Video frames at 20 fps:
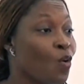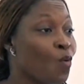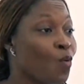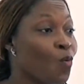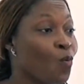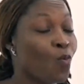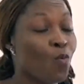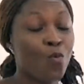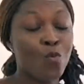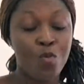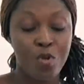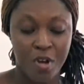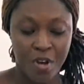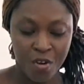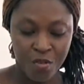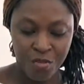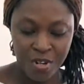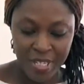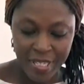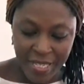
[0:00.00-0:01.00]

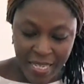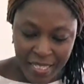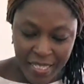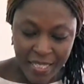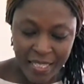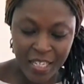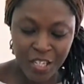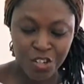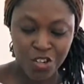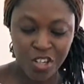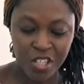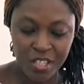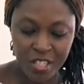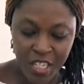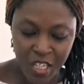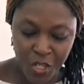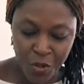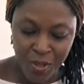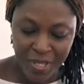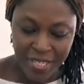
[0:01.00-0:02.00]
who resisted
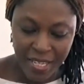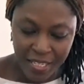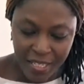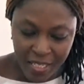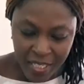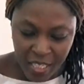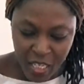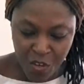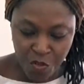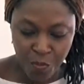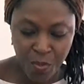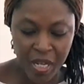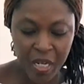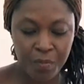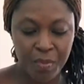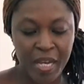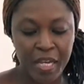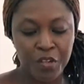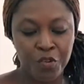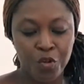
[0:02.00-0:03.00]
continuous enslavement
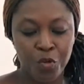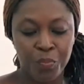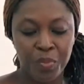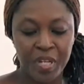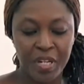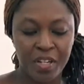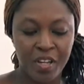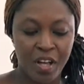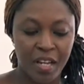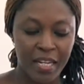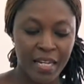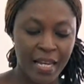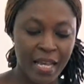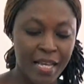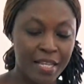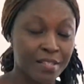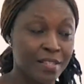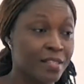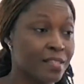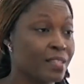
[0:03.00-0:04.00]
by European
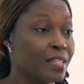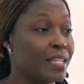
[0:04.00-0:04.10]
colonizers,